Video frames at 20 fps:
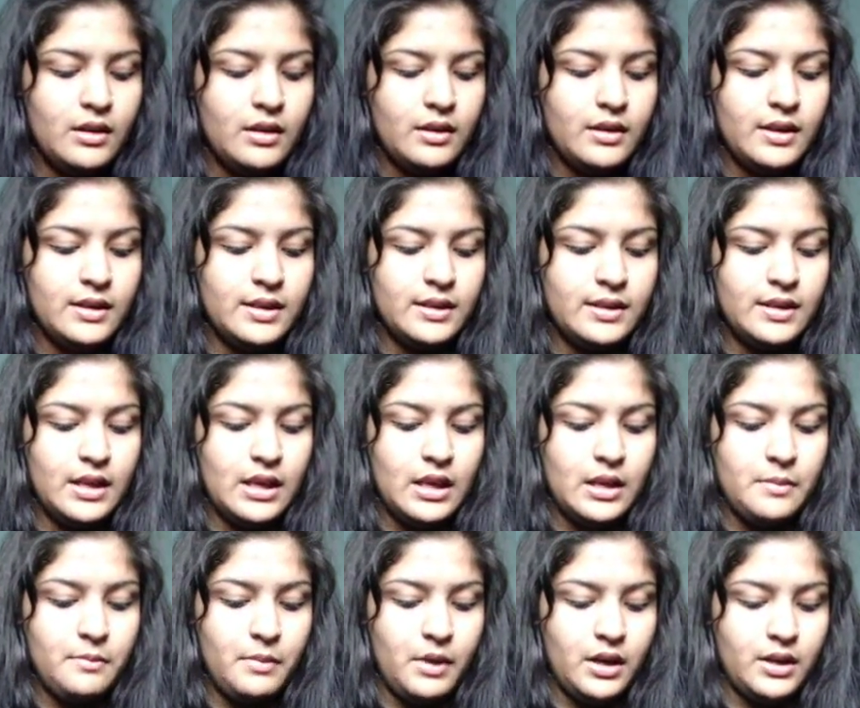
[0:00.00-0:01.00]
This is the
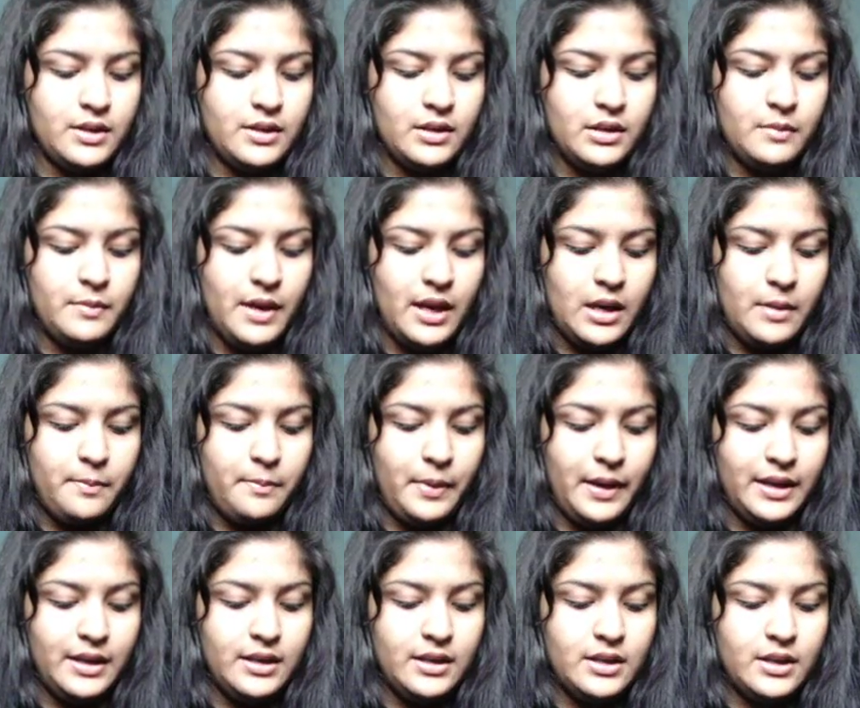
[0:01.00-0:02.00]
Marcel makeup
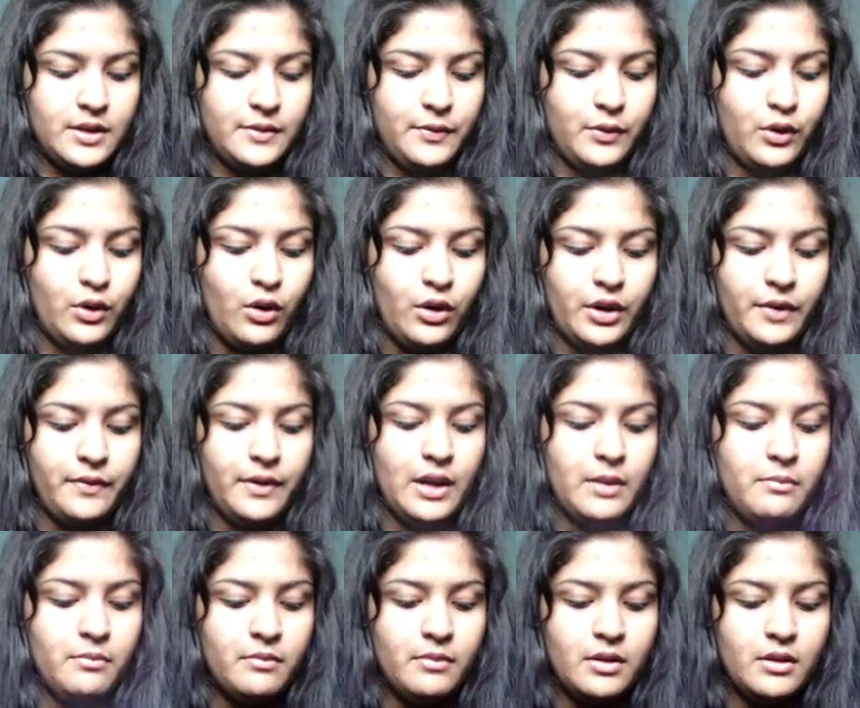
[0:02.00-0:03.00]
palette for Oriflame.